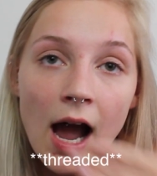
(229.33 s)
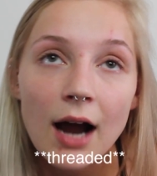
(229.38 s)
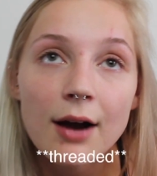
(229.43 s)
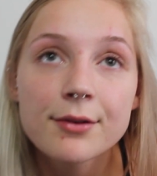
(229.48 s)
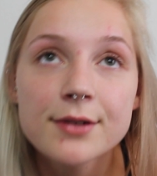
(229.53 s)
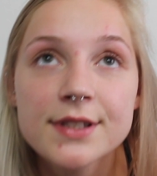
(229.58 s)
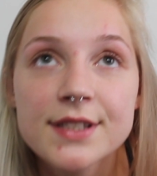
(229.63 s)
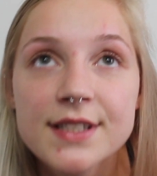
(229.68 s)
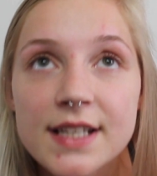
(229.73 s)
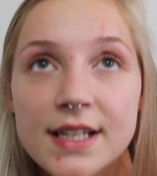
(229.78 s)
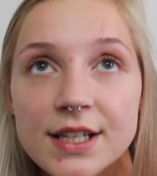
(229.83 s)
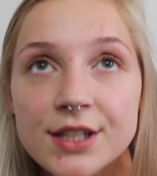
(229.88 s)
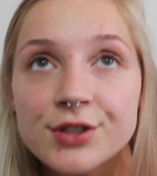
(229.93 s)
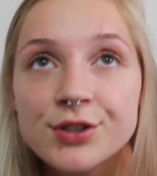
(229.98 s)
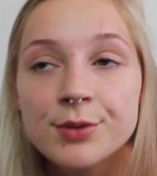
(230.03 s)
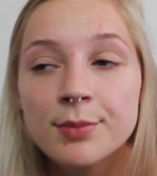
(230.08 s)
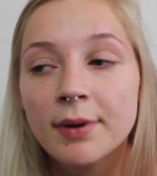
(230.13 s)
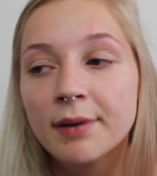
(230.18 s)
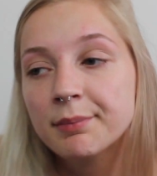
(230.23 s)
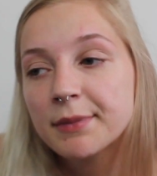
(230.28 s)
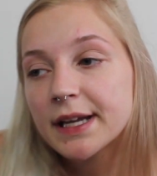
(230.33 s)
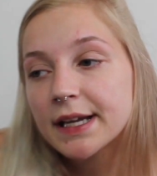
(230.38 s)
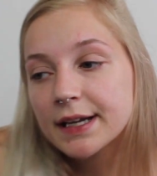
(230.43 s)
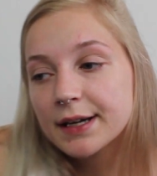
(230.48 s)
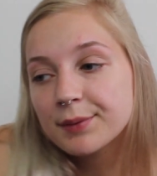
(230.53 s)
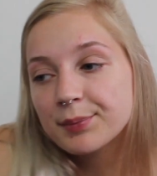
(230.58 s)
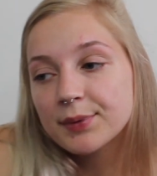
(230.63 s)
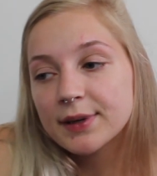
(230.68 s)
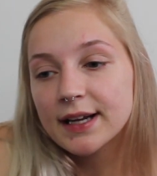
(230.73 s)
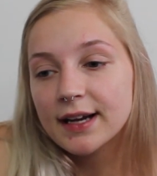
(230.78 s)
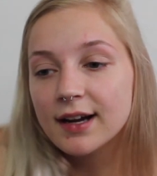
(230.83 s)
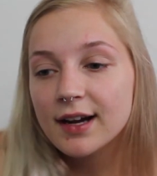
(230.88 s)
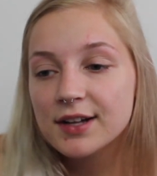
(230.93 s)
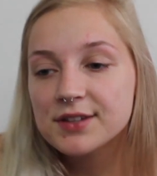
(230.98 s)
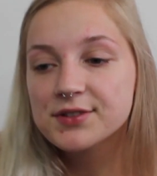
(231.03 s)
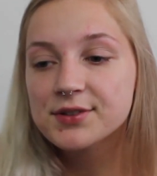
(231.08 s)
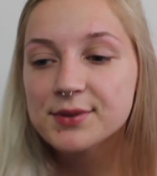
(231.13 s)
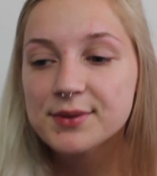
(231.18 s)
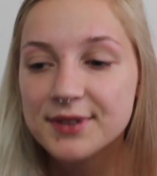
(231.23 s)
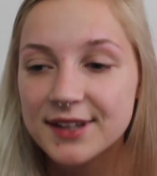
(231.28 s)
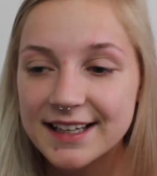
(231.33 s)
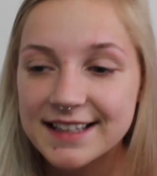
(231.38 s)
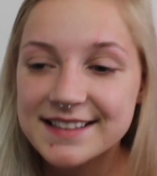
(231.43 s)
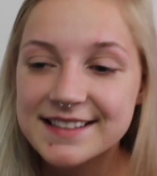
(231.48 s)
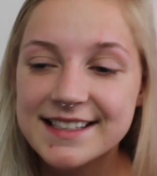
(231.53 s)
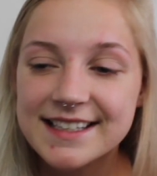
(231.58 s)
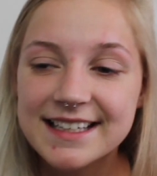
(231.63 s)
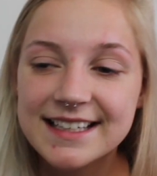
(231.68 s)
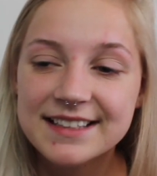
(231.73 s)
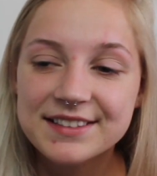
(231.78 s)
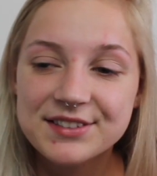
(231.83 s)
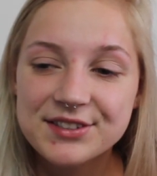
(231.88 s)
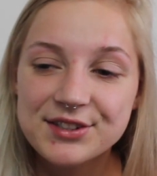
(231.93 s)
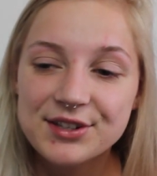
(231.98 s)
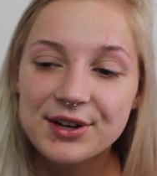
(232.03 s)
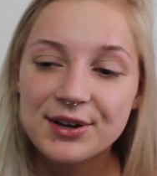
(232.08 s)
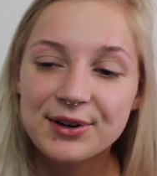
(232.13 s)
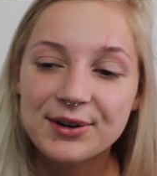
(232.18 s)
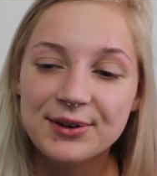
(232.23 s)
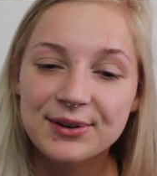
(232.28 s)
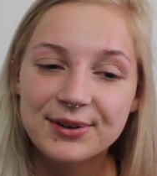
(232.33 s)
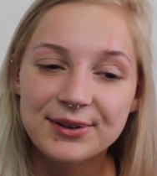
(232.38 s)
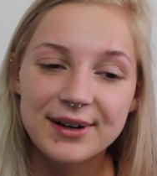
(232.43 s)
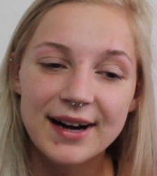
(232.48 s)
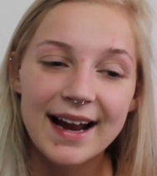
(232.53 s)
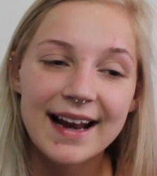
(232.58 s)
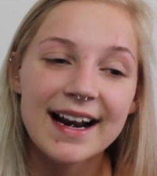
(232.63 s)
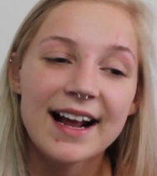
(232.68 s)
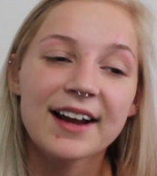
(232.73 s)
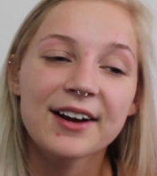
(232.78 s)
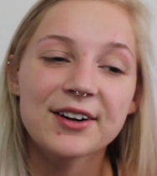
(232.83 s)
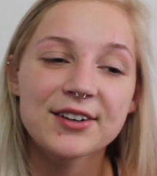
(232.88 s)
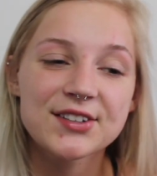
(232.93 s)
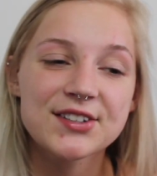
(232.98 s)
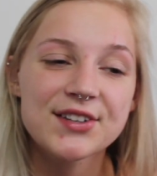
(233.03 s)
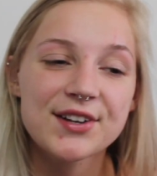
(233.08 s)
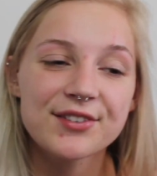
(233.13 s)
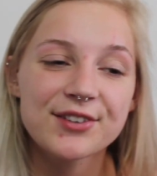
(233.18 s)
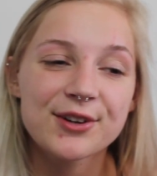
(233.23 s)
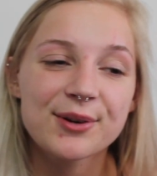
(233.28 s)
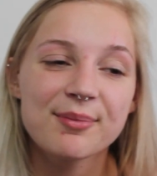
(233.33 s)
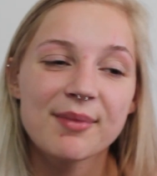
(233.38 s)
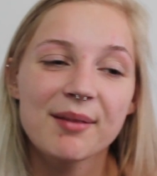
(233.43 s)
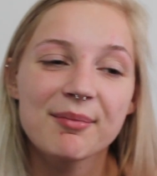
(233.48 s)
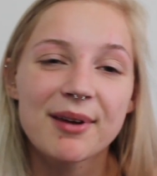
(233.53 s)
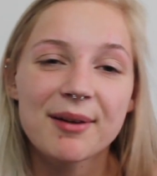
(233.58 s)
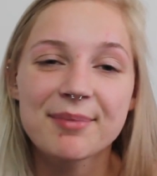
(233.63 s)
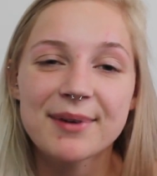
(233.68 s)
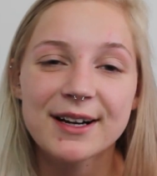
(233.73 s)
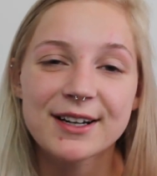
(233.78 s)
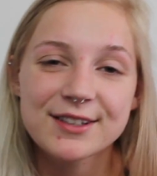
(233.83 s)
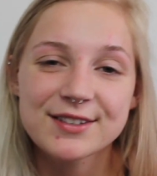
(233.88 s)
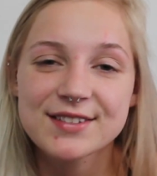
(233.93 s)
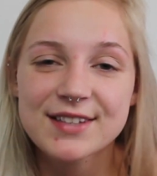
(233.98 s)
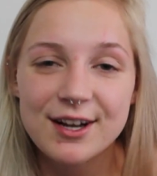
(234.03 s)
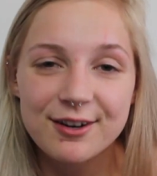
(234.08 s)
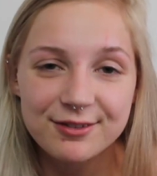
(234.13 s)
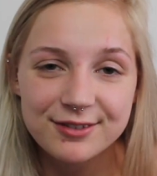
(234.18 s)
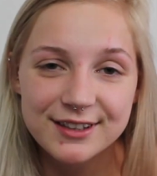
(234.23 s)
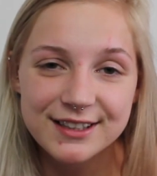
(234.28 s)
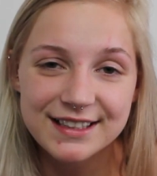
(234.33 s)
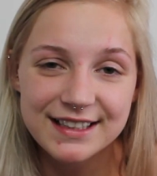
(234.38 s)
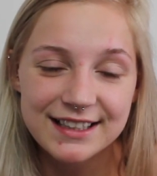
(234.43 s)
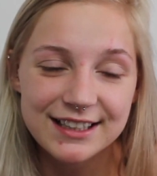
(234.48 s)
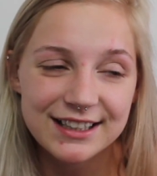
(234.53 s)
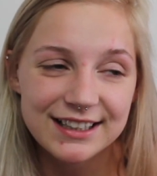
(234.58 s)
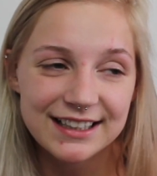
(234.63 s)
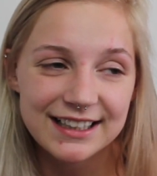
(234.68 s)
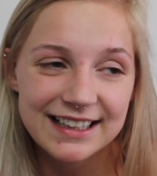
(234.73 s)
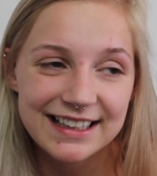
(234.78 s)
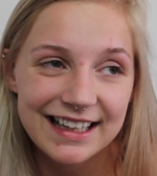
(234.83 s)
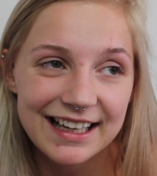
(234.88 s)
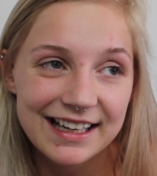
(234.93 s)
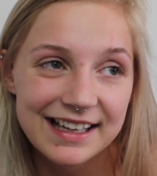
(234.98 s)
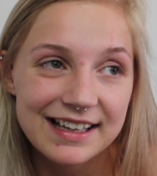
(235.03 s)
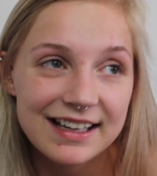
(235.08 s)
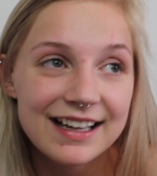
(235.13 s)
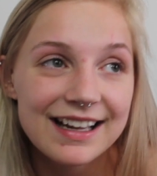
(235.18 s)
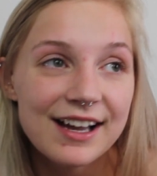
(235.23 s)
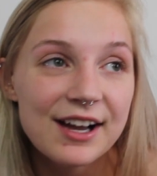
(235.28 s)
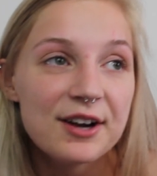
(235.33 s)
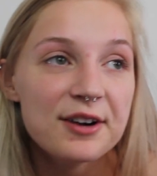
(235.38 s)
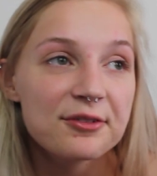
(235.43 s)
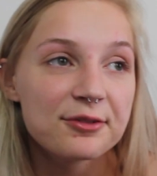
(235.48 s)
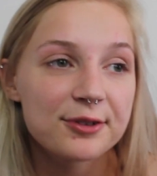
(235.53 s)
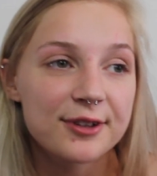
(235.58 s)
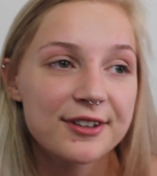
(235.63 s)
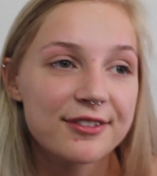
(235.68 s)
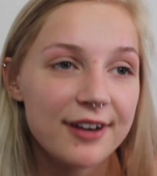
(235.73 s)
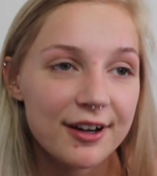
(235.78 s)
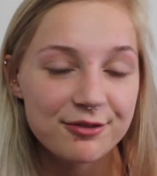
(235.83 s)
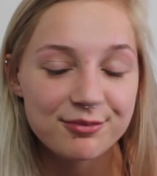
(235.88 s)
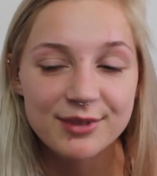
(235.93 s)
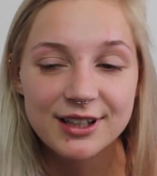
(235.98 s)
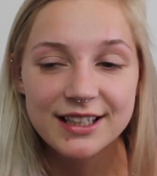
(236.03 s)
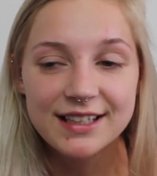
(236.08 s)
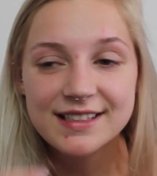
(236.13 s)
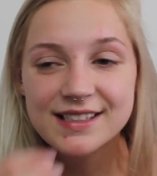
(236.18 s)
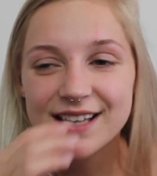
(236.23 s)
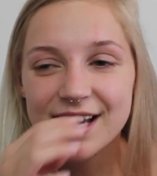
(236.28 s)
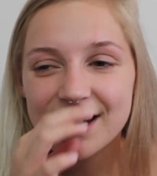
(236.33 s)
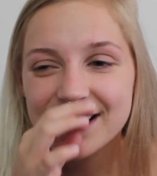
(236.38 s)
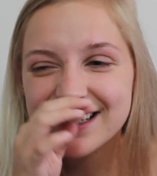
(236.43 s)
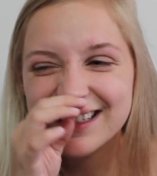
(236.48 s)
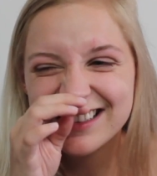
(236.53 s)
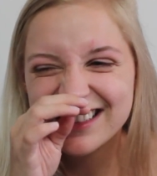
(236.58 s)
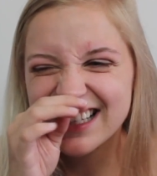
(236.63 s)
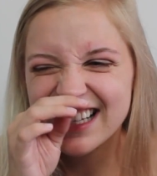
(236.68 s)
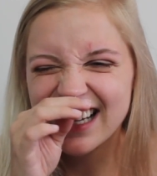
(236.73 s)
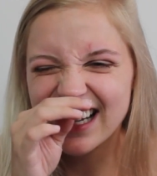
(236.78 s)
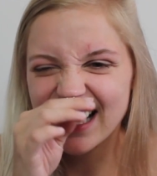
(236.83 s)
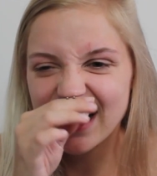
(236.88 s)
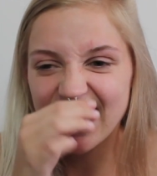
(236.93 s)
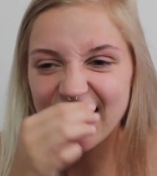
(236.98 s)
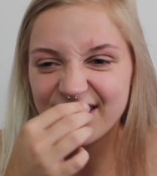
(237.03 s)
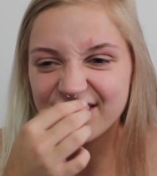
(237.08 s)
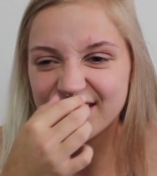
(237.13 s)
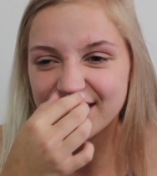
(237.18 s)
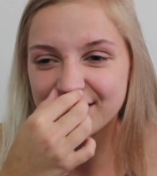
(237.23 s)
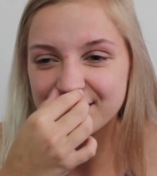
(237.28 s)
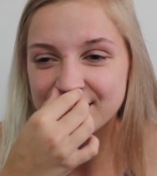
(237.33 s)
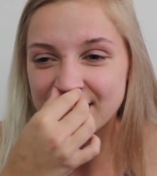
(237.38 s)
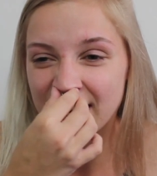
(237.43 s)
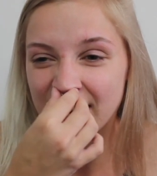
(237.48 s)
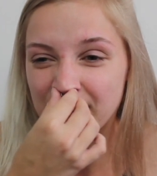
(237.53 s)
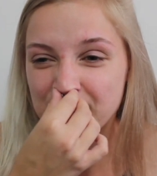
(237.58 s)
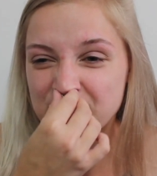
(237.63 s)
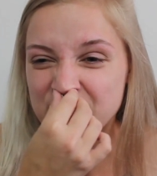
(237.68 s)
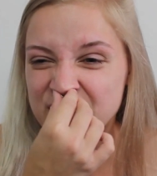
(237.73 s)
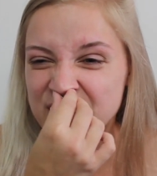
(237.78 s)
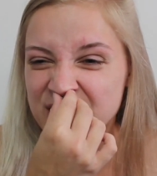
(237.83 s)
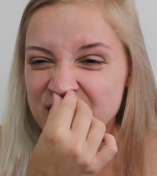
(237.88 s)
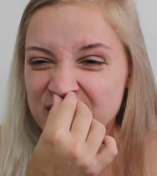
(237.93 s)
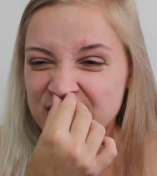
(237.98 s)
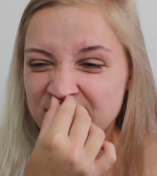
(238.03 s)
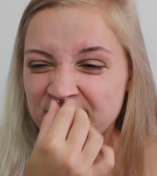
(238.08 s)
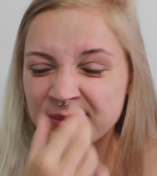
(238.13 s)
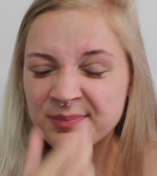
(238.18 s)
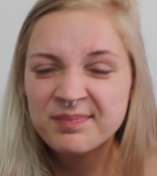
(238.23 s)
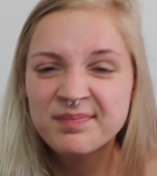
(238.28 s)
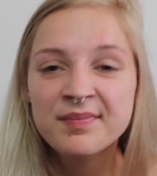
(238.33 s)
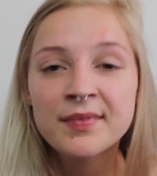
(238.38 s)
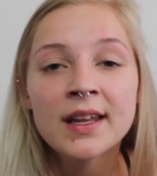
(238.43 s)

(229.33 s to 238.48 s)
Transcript: I was going to do my makeup, but I got too lazy, so, and I also have to go meet my parents out for dinner in like 45 minutes. I didn't think I'd have enough time to.